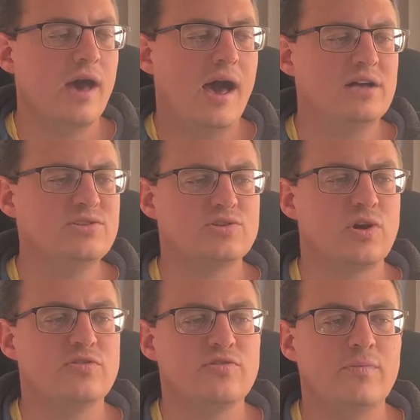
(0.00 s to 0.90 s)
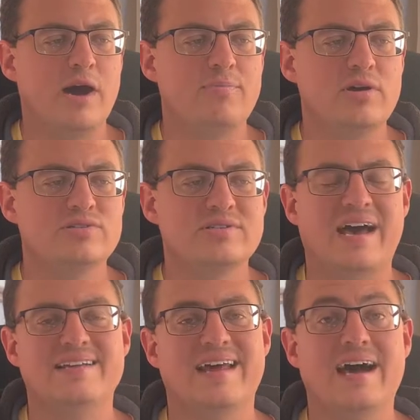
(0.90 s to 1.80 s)
I'll just go through my process.
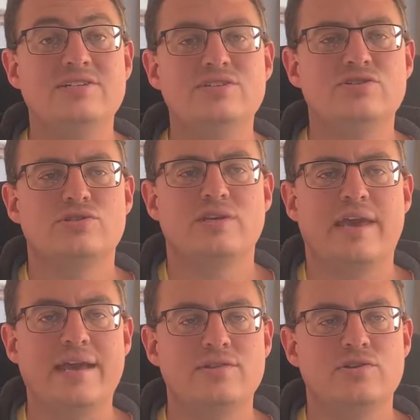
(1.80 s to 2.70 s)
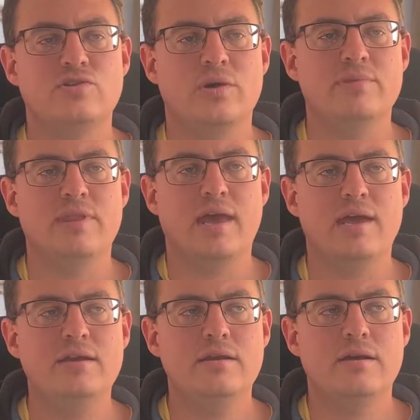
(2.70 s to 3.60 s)
I didn't get the job in the
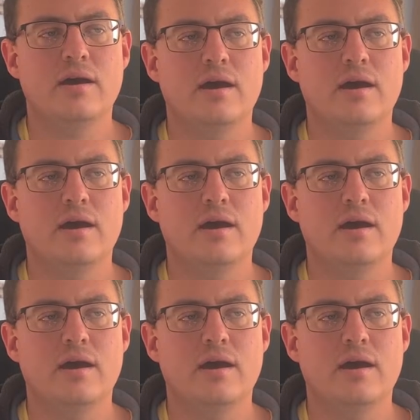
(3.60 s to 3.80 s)
end